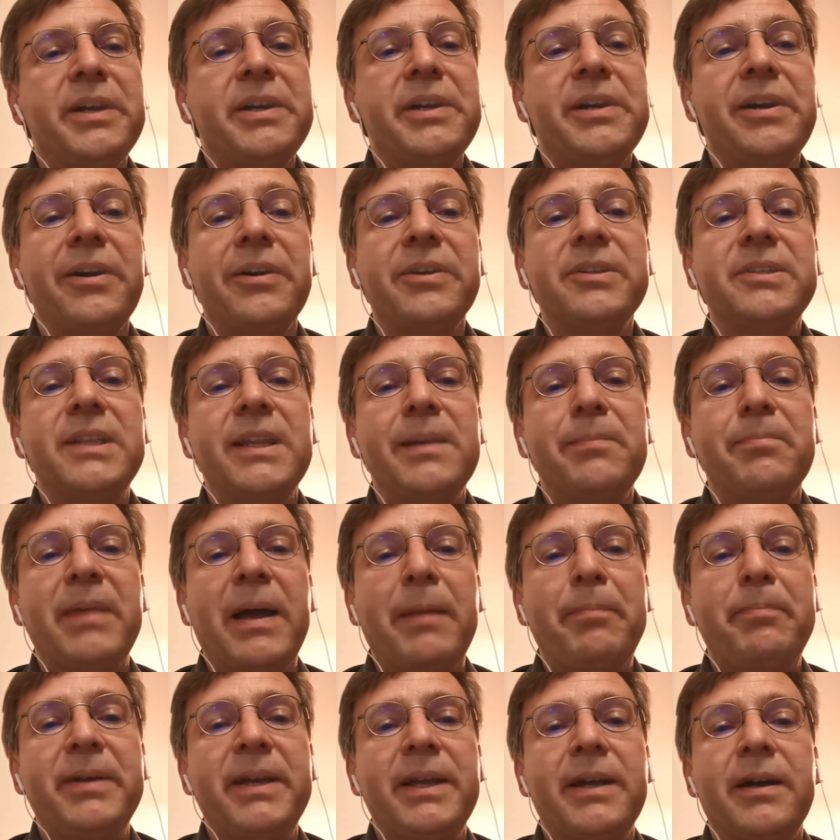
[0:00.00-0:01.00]
We are currently
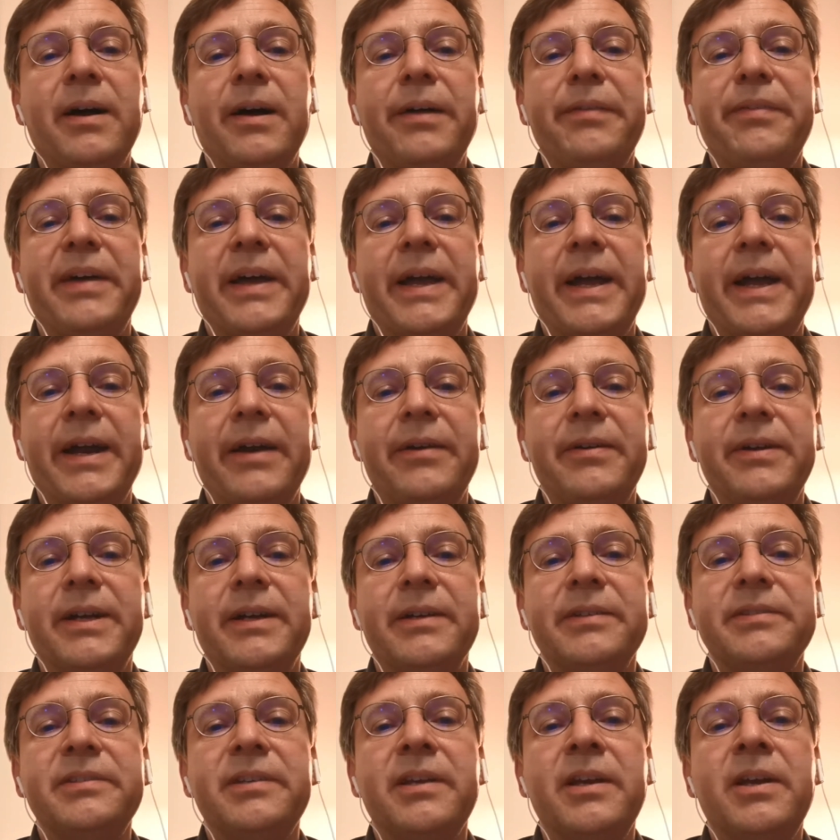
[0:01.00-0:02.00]
mapping other
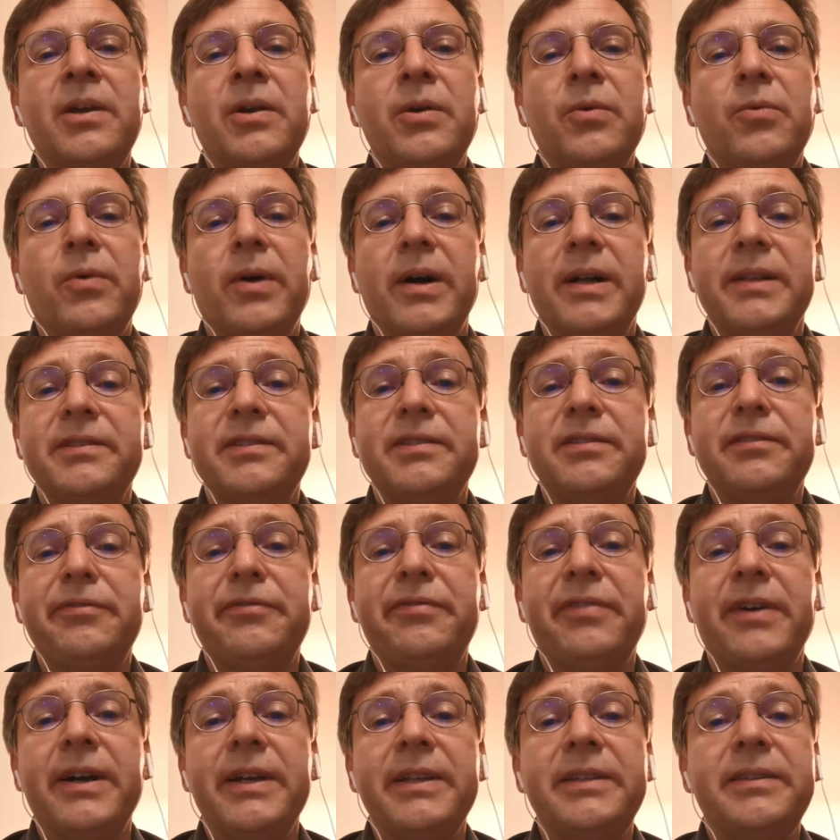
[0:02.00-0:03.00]
areas
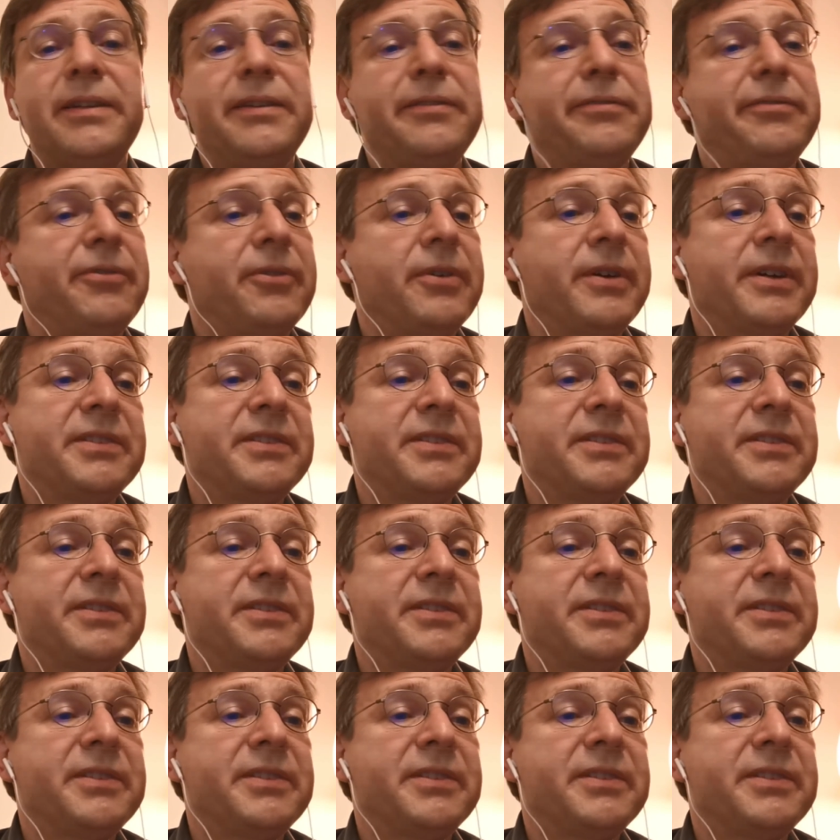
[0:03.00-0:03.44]
whilst fighting